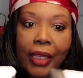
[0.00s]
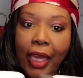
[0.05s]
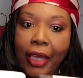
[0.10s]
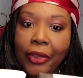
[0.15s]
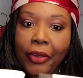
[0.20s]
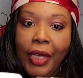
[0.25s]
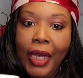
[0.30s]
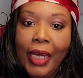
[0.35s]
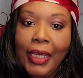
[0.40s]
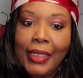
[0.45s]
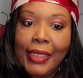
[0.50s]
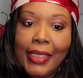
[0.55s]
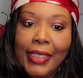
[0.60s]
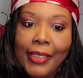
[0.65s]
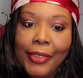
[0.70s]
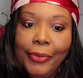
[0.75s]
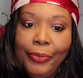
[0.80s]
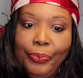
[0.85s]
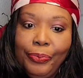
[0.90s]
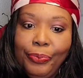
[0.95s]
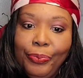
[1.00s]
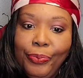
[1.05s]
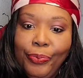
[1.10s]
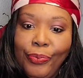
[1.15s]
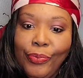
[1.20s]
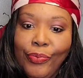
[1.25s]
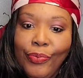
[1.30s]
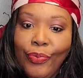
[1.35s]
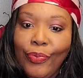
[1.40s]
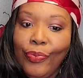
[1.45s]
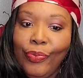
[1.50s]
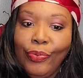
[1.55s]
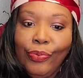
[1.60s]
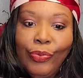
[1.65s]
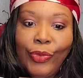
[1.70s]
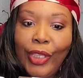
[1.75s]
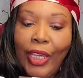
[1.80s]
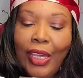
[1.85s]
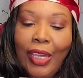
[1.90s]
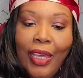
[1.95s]
Yeah, you guys.
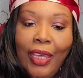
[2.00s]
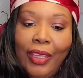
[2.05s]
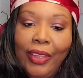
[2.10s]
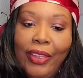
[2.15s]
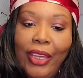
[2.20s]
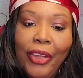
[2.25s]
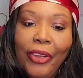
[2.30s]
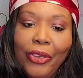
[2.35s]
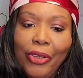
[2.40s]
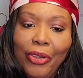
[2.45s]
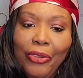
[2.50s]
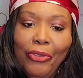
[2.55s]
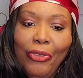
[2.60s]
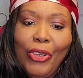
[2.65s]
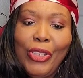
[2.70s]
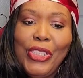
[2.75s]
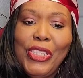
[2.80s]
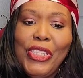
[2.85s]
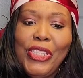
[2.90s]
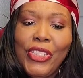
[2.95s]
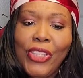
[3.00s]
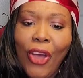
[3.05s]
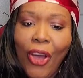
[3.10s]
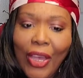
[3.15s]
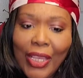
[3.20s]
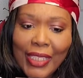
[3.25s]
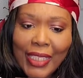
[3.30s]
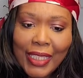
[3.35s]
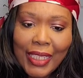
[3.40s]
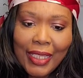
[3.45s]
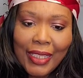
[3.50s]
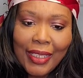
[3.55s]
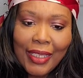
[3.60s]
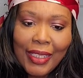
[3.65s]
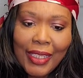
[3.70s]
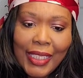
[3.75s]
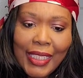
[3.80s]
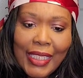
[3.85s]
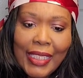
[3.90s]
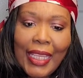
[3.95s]
They're good for
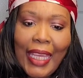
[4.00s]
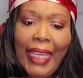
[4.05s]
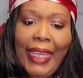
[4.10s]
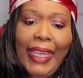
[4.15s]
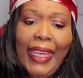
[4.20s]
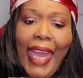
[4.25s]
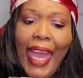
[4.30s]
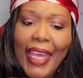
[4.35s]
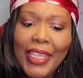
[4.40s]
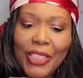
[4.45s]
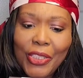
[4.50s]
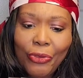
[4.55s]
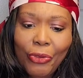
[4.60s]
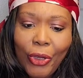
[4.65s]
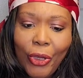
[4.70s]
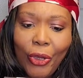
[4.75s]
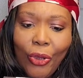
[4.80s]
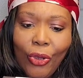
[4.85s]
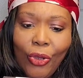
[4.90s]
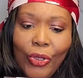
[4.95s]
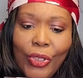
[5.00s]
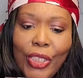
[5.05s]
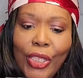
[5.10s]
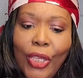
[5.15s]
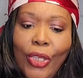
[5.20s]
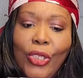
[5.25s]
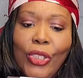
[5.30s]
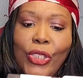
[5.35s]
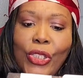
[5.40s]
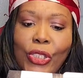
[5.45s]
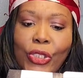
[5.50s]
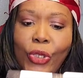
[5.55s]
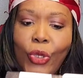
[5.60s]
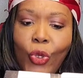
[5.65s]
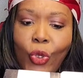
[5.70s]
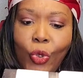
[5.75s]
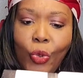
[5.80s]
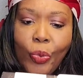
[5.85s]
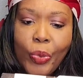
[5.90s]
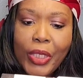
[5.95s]
sauces, casseroles,
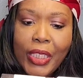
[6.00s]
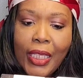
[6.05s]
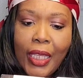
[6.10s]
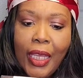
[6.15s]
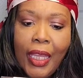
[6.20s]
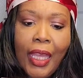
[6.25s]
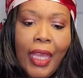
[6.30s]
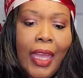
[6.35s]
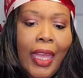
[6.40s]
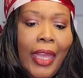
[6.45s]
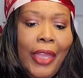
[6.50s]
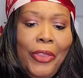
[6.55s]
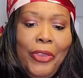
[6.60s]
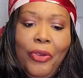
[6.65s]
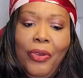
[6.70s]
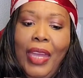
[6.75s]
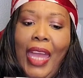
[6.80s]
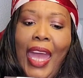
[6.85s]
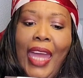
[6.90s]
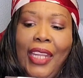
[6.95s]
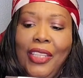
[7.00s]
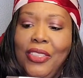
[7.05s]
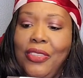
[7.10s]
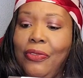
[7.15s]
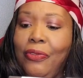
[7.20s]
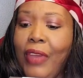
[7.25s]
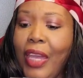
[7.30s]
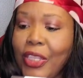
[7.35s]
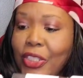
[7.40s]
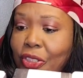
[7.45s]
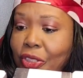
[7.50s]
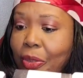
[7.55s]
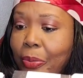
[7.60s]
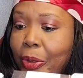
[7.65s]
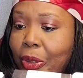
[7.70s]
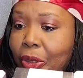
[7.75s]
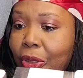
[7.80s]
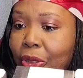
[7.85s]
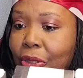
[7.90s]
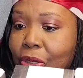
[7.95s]
soups. You can add it to
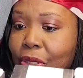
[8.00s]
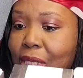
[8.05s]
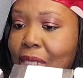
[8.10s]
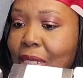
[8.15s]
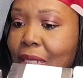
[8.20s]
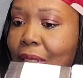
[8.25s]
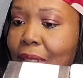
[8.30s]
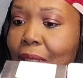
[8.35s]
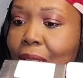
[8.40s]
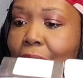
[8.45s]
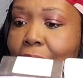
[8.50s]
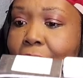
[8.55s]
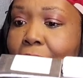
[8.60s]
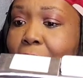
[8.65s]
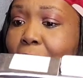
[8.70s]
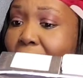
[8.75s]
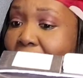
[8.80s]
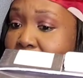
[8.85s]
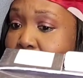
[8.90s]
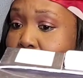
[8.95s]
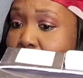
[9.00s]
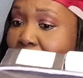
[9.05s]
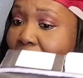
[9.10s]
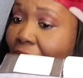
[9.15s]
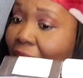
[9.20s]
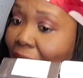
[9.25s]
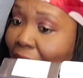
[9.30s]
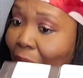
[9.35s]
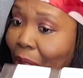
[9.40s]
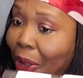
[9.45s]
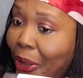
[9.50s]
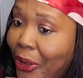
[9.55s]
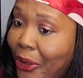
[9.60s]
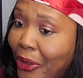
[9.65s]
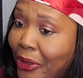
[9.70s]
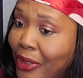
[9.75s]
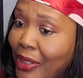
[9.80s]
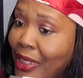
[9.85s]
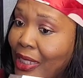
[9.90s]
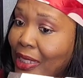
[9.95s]
vegetables, mashed
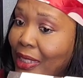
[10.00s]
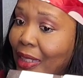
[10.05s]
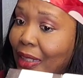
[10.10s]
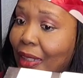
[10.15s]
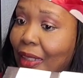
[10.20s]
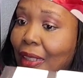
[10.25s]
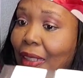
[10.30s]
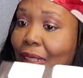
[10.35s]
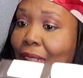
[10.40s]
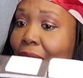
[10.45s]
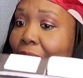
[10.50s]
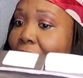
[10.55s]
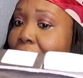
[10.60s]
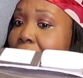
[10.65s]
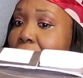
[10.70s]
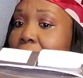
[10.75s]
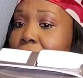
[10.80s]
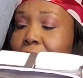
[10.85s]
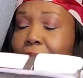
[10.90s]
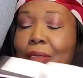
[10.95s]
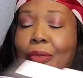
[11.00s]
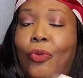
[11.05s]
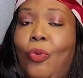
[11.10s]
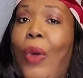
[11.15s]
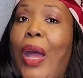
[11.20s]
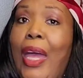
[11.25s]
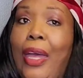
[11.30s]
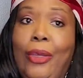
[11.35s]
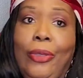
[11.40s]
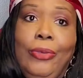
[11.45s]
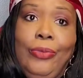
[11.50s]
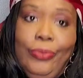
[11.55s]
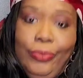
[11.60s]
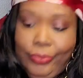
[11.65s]
potatoes. Wow.